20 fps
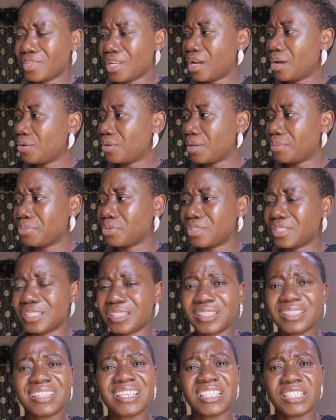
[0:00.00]
how would I put it
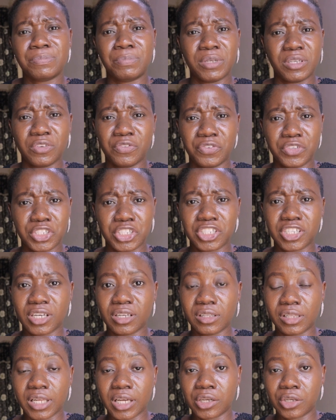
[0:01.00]
less
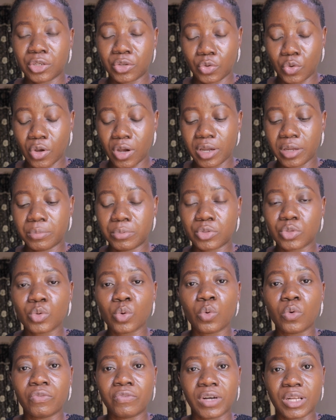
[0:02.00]
beneficial. Like you are able to
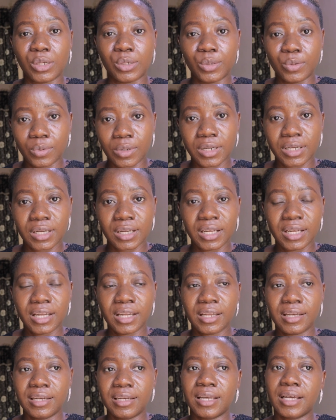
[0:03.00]
overlook
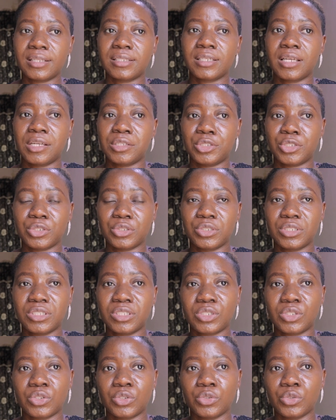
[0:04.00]
that and
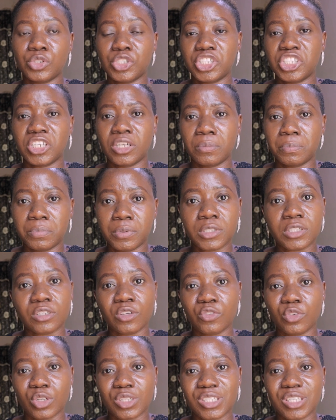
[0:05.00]
just you know share a piece
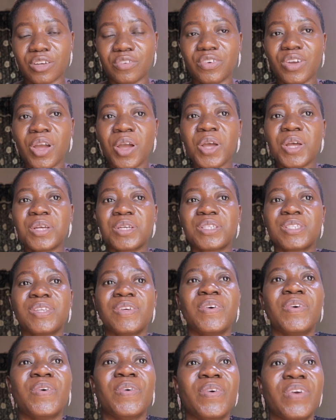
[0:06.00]
of yourself.
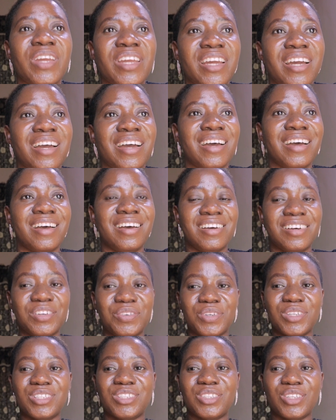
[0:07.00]
So yeah,
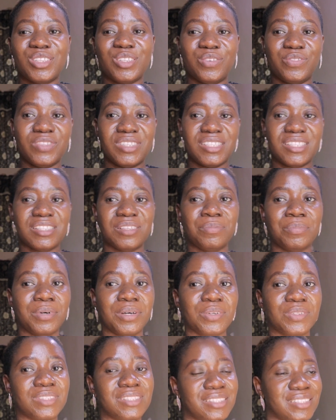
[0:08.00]
what's all of this
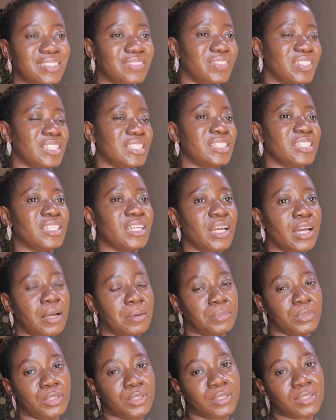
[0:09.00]
about? Really,
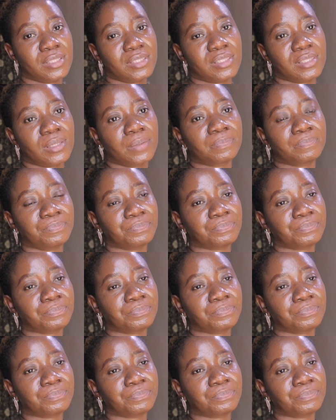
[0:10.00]
I'm just